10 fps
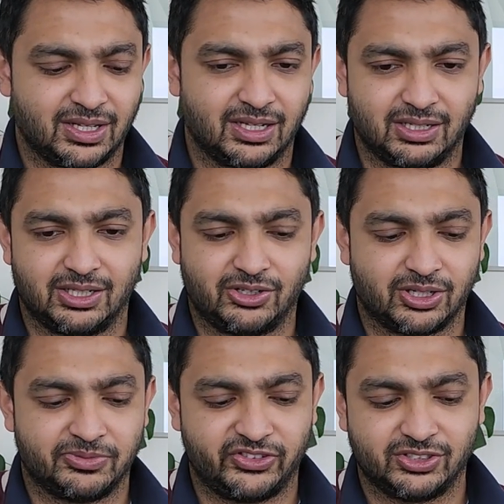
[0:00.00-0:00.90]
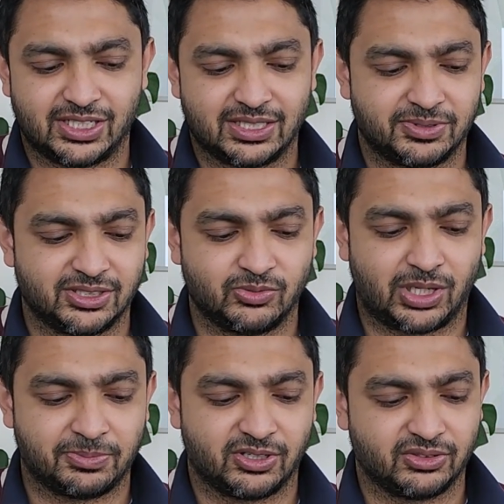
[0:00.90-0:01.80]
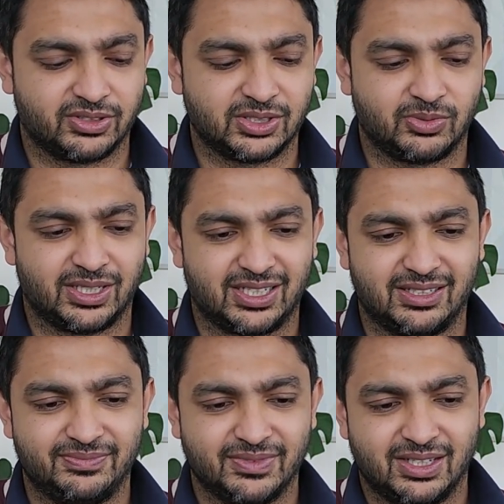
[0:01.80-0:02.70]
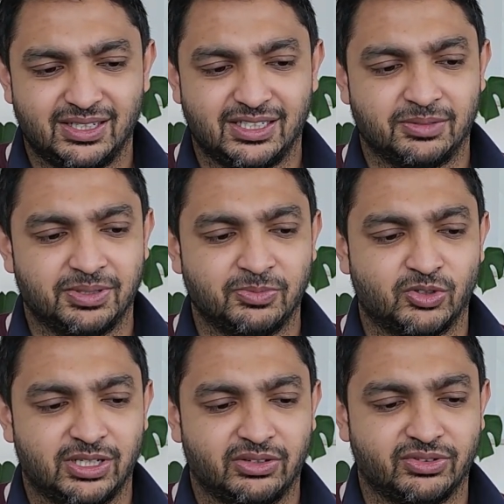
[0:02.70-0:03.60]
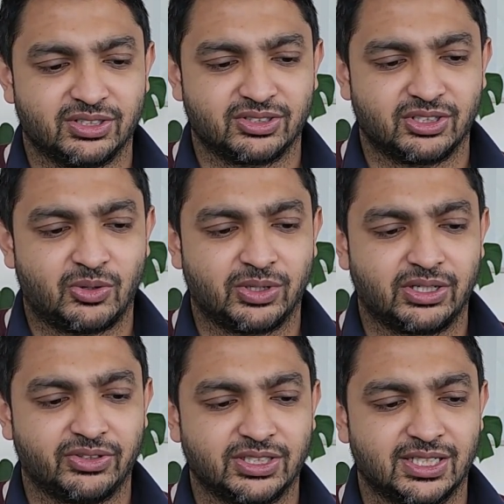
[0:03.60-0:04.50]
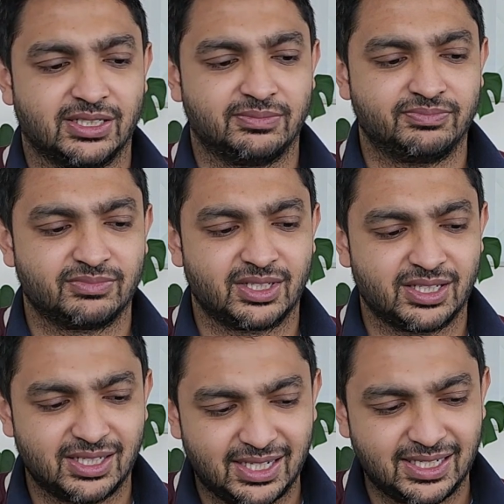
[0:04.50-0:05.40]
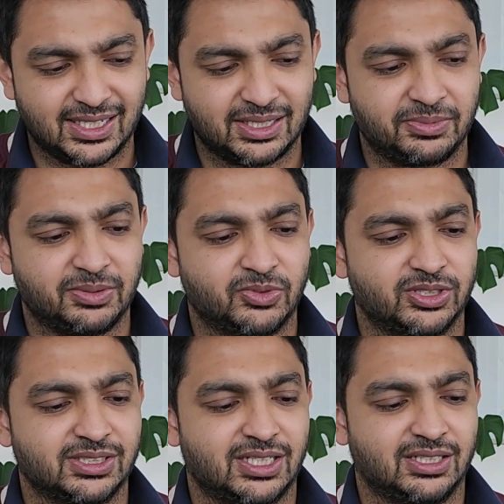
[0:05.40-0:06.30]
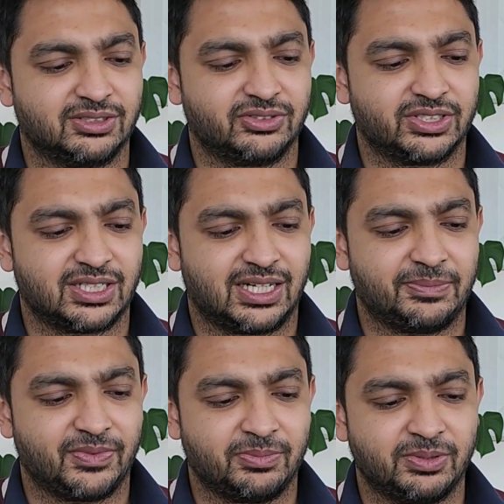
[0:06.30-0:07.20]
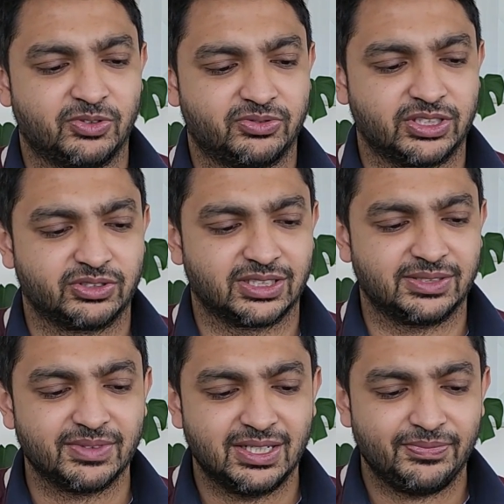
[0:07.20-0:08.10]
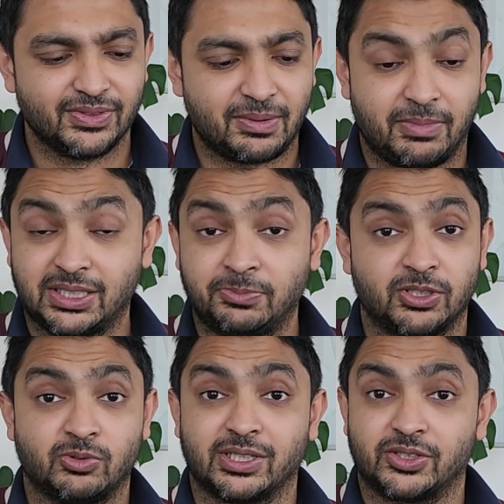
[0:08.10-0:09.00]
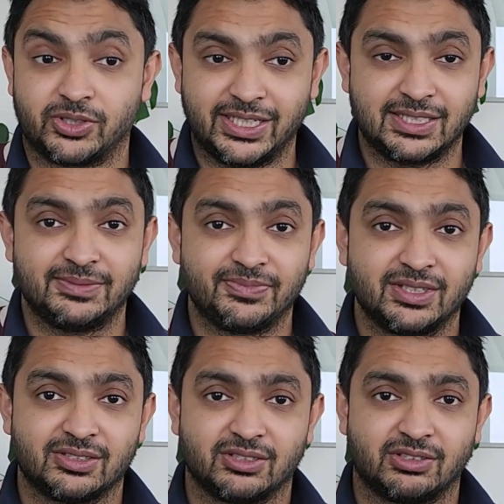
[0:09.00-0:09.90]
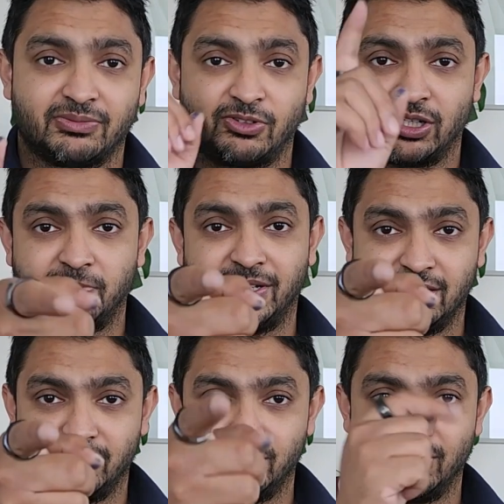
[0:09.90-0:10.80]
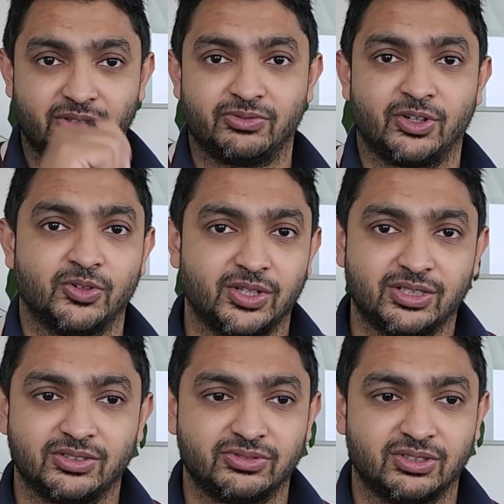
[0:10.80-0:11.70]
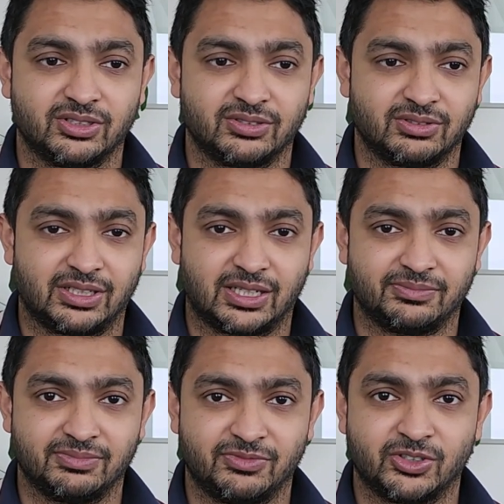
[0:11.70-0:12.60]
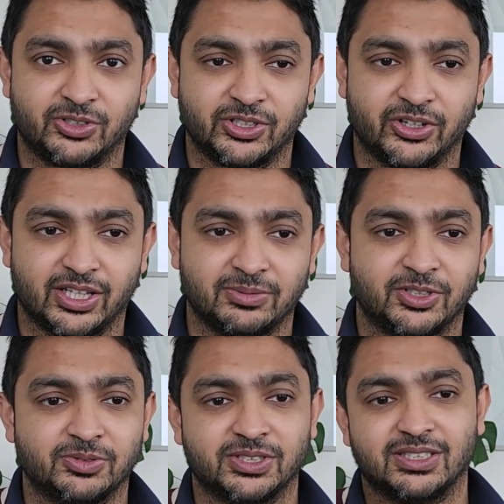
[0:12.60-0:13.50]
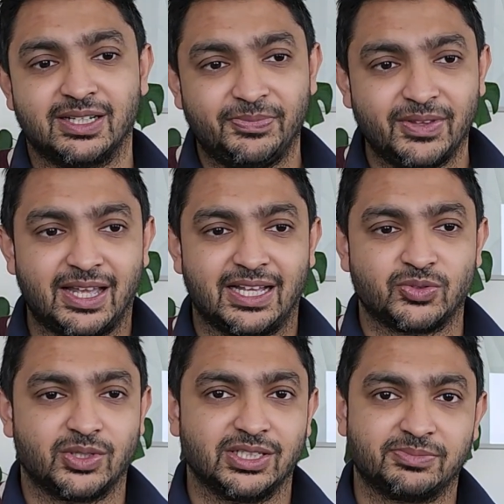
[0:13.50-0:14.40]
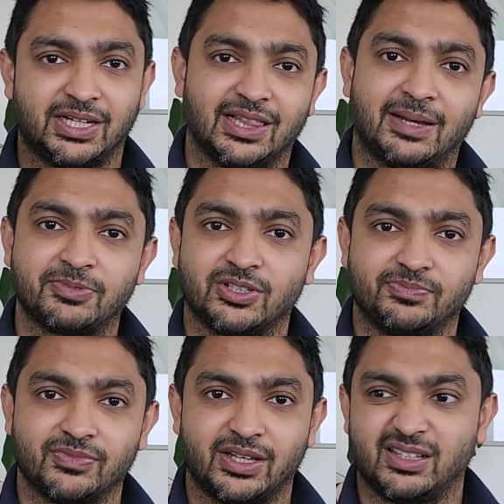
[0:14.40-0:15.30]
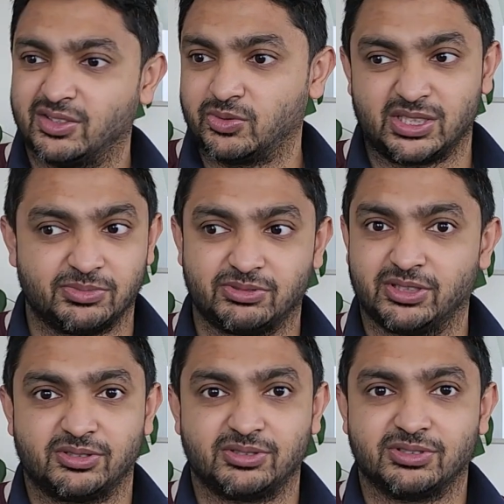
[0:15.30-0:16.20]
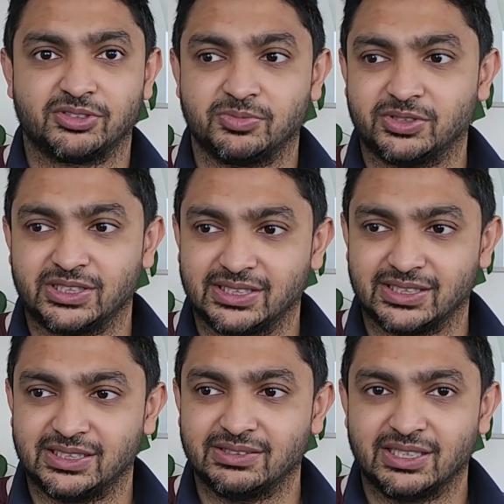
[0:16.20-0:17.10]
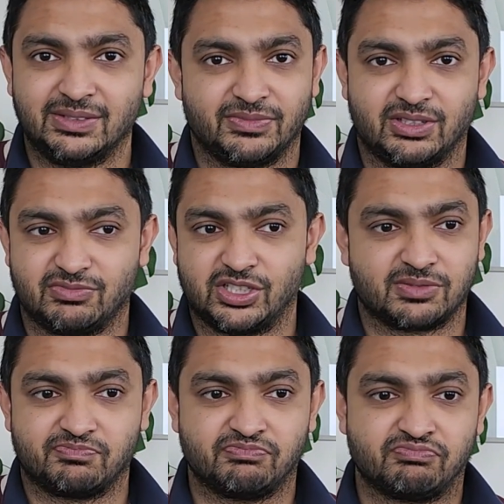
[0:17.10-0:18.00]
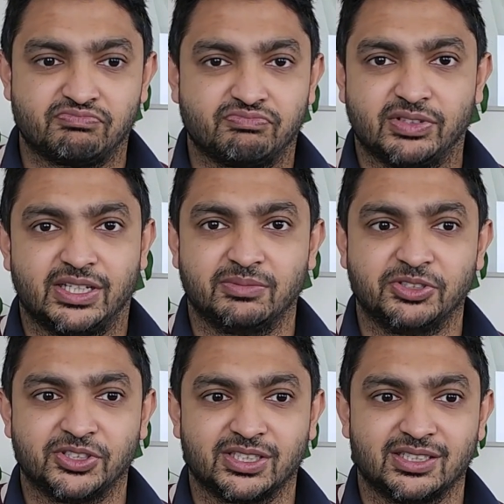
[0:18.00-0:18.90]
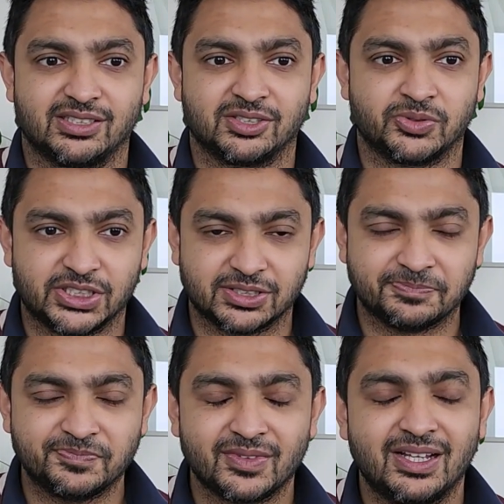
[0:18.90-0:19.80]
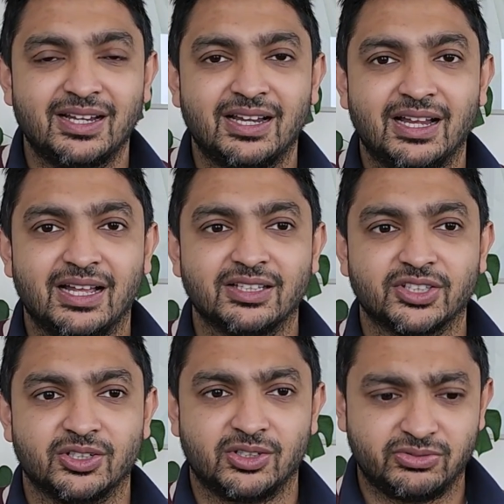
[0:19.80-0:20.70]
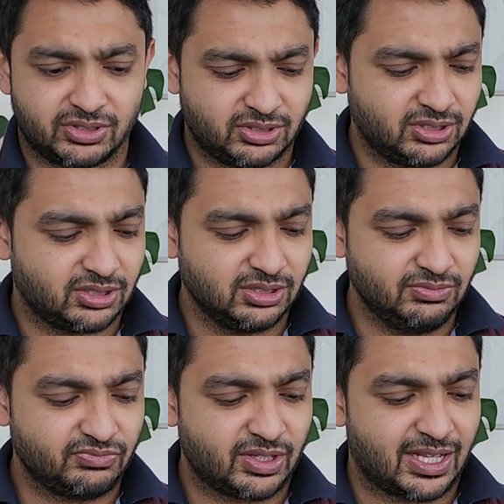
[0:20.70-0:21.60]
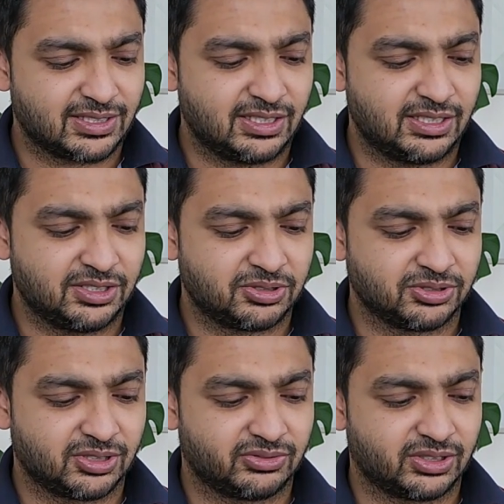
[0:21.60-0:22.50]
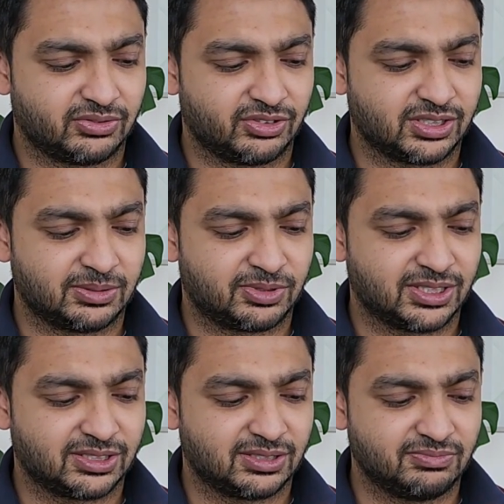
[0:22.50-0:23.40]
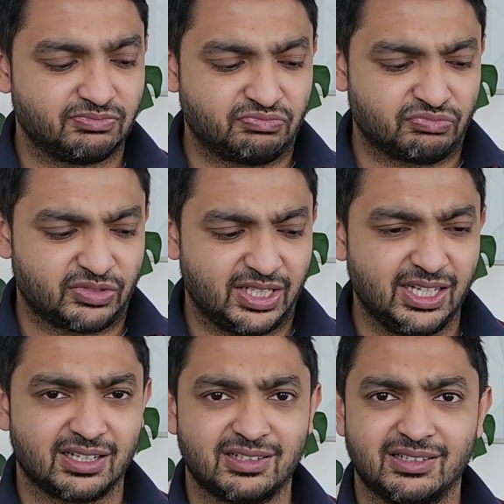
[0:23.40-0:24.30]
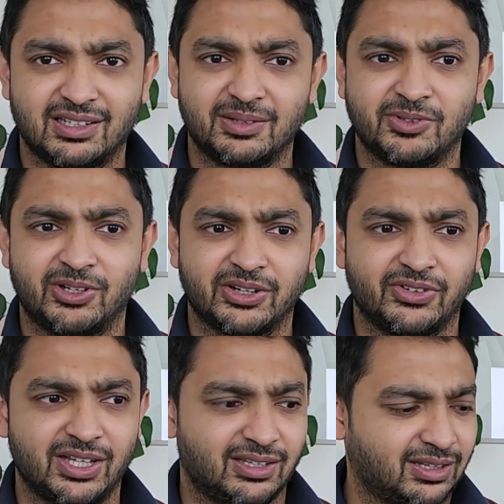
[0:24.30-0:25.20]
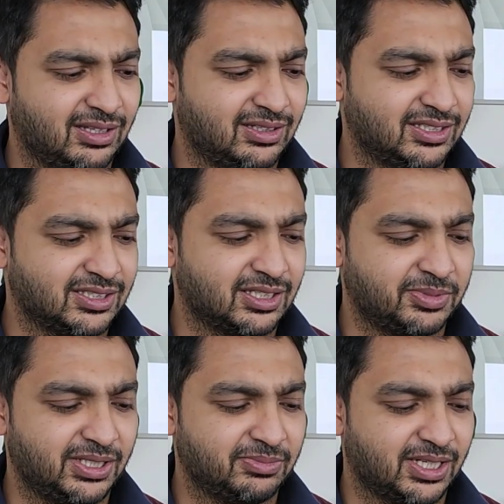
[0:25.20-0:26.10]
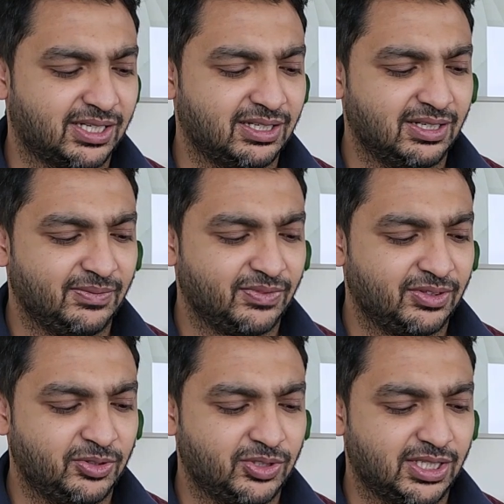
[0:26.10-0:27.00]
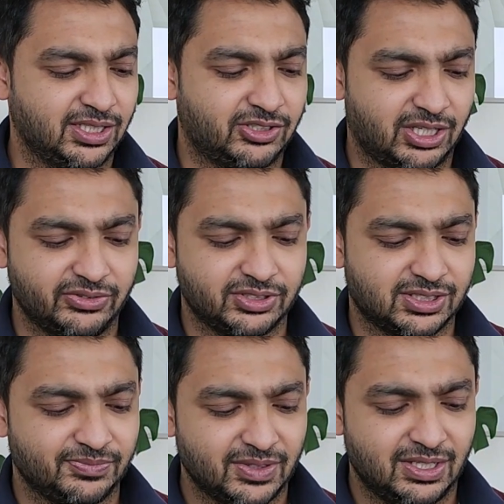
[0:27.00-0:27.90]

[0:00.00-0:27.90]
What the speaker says: it got a few stains, but you could wipe it off. This one needed a bit more effort, so I wonder if it's gonna kind of get a bit more discolored over time, a bit more frequently. Multi-point worked great, so I've got it paired to the phone that you've got, that I'm recording on at the moment, as well as my laptop, and switching between the two was super easy. You just play the music and it just switches. So overall, as an initial sort of a first impression, yeah, I'm quite a fan. I think these are gonna be my new daily drivers.